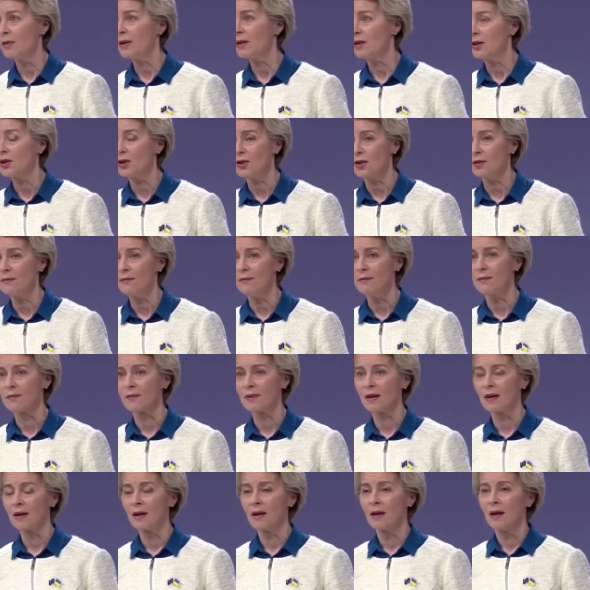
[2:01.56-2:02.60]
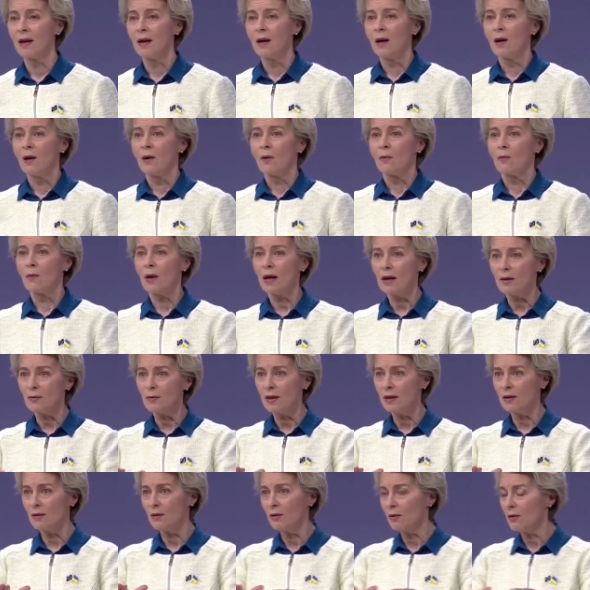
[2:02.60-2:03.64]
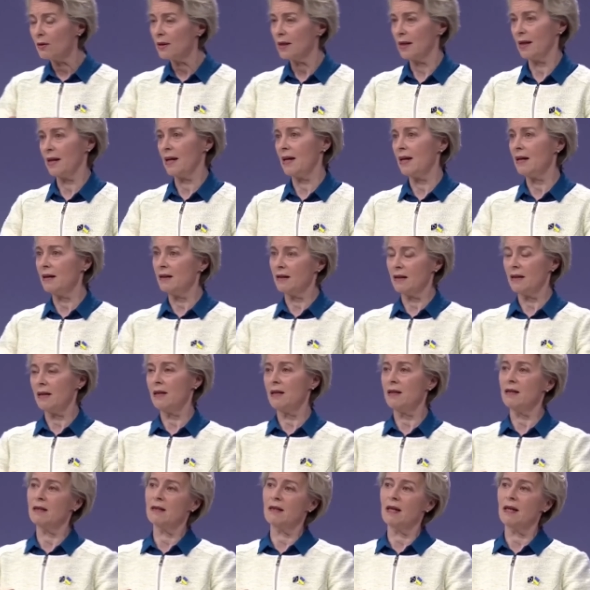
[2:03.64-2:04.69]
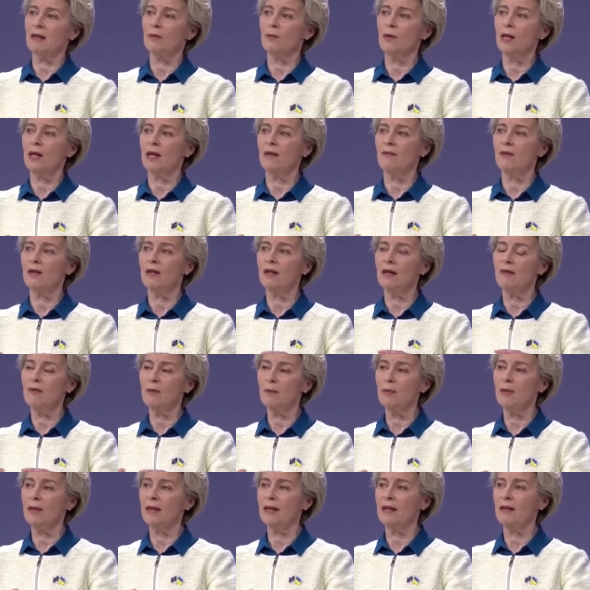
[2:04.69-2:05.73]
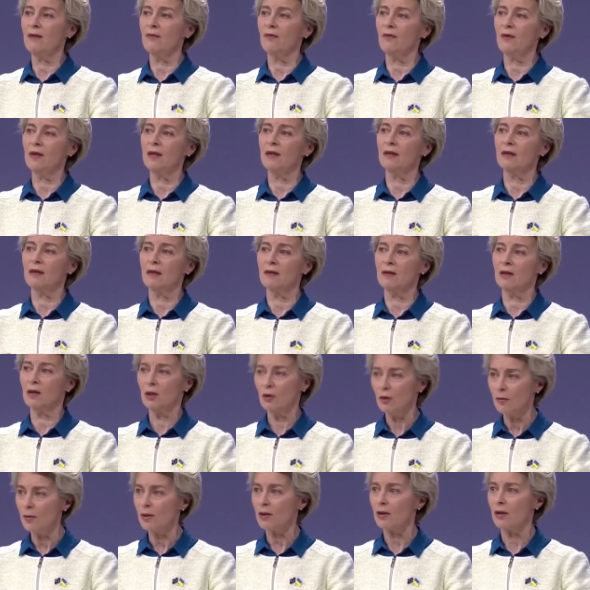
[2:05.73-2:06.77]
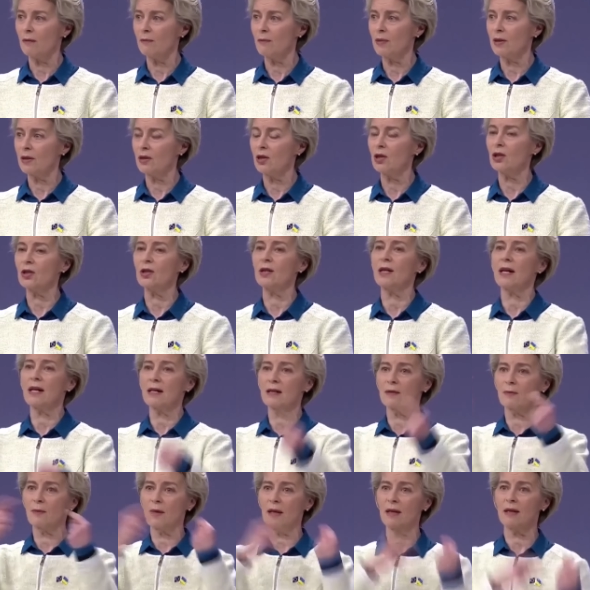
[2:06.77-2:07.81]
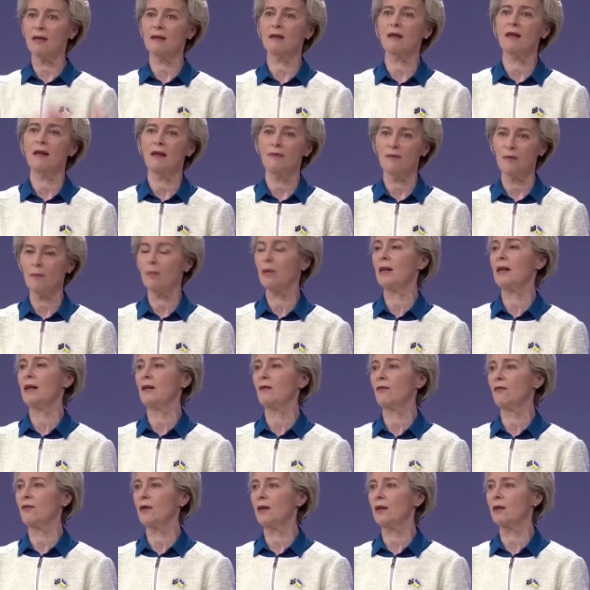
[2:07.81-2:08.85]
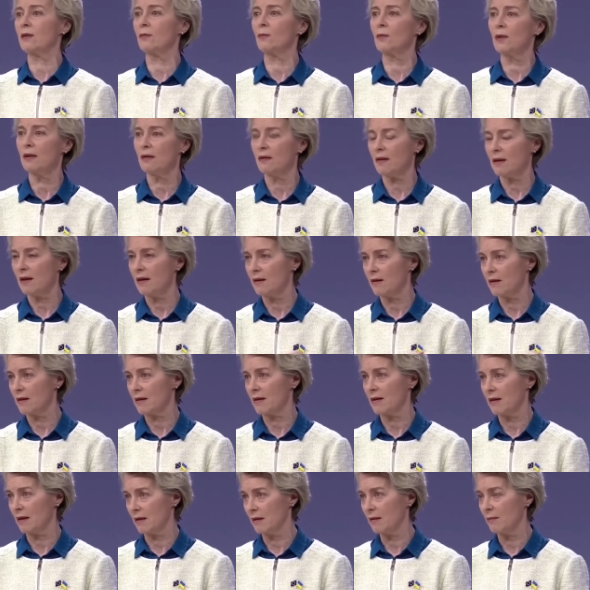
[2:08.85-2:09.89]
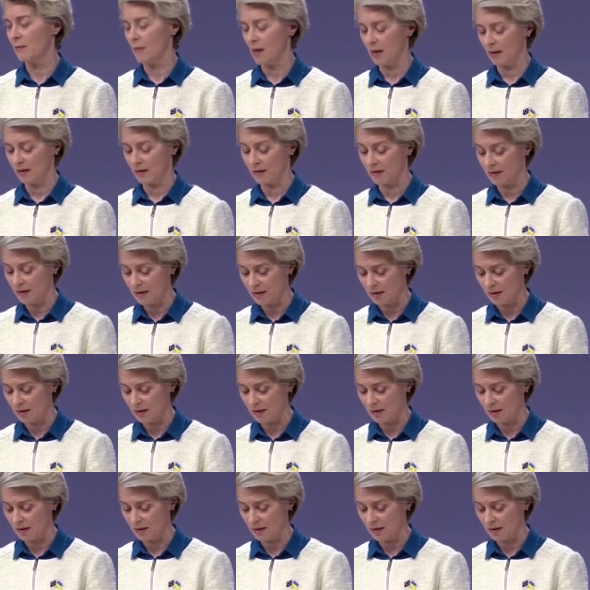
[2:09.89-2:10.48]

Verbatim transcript: competition. What we are looking at is that we have a level playing field in the global competition as well as a level playing field within the single market.